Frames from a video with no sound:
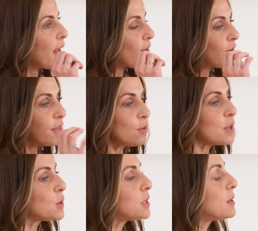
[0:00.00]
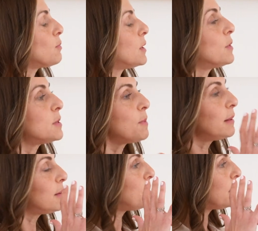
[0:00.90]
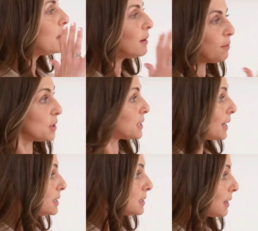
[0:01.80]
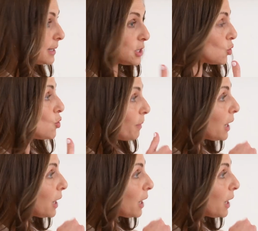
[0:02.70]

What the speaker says: everything, this is what it was meant to be, because that's true.